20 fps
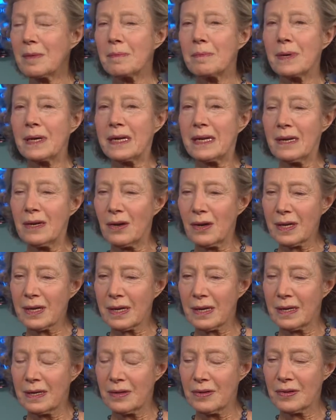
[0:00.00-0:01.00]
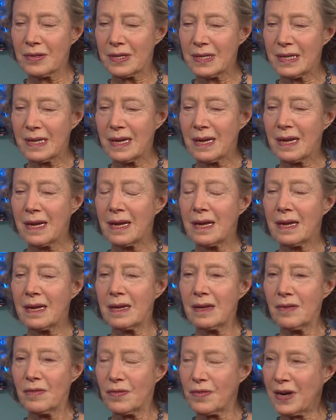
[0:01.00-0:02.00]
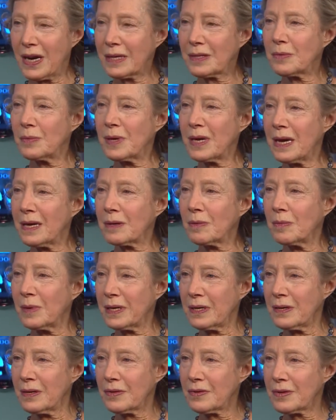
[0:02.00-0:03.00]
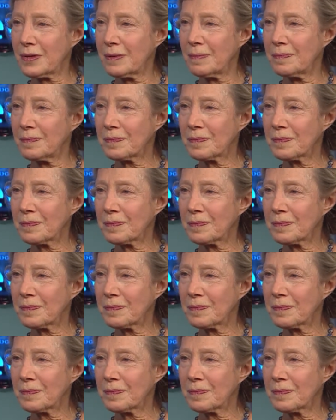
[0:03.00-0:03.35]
But in our case, in fact, we had a witness.